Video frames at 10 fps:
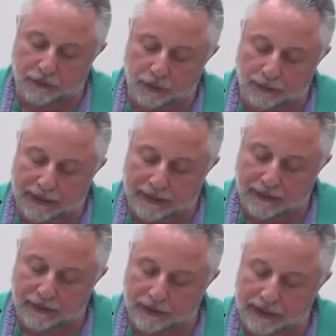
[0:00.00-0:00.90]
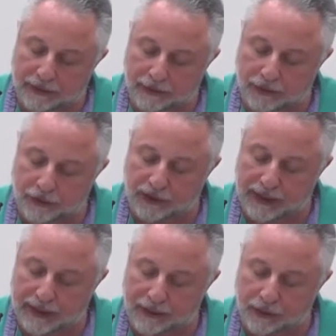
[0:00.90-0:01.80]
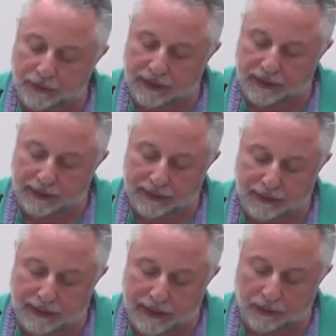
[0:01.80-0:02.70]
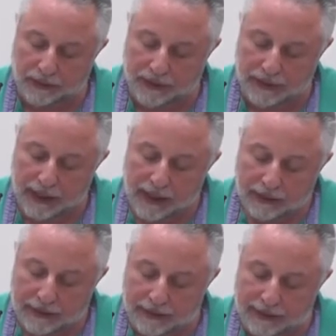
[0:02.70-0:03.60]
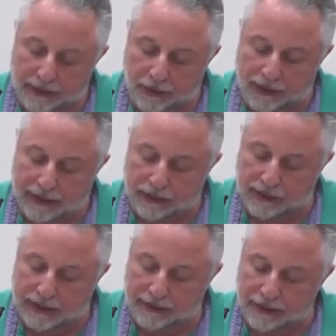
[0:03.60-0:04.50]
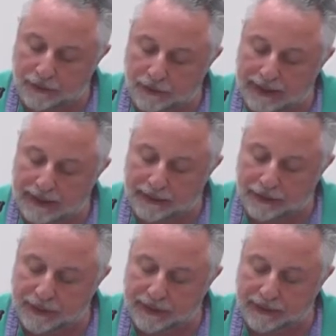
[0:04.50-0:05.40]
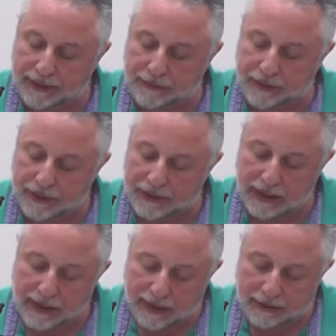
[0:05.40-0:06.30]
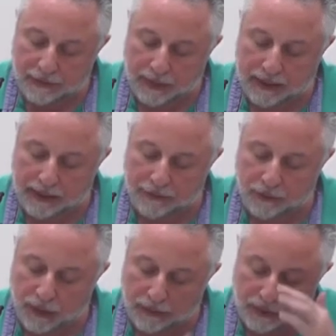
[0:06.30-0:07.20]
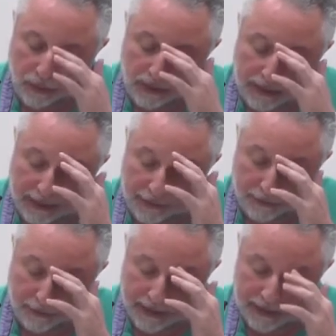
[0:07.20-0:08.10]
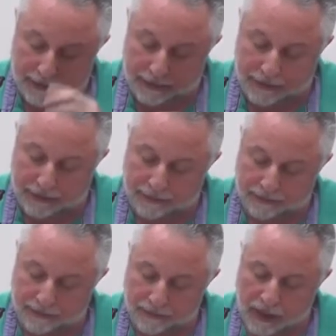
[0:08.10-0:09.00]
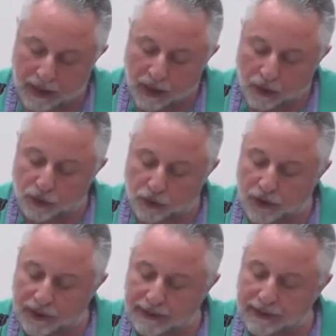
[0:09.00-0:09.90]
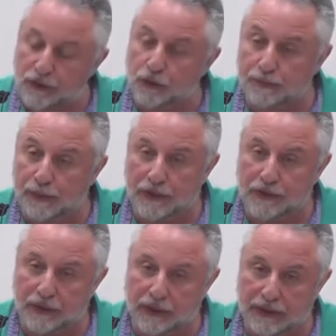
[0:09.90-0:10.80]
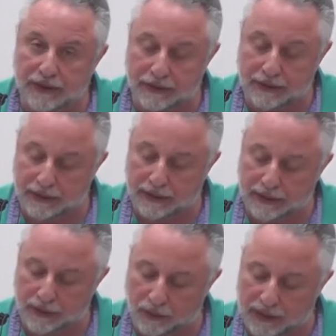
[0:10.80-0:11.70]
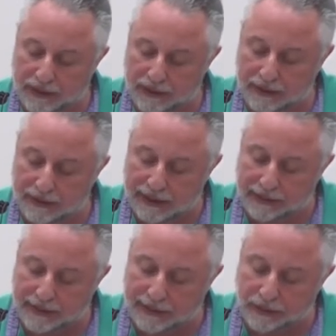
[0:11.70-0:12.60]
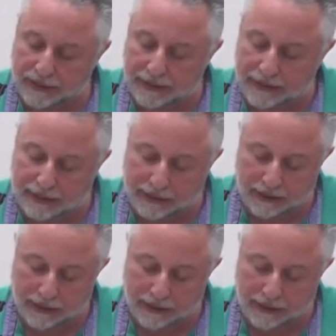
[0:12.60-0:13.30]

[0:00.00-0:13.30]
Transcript: view places on the heterogeneity of analytic encounters, distinguishes psychoanalysis from scientific endeavors as well as from hermeneutic enterprises. Conjoining these two postulates, the uniqueness and the agonistic,